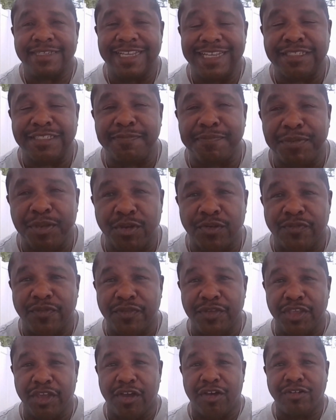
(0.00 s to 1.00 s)
It's beautiful,
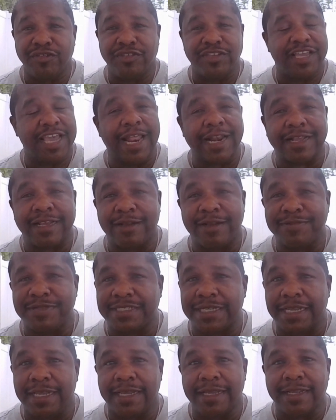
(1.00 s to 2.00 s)
y'all. You got to come
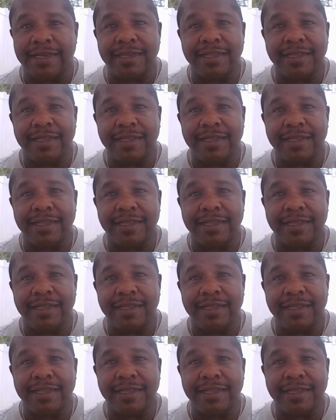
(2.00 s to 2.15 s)
see it.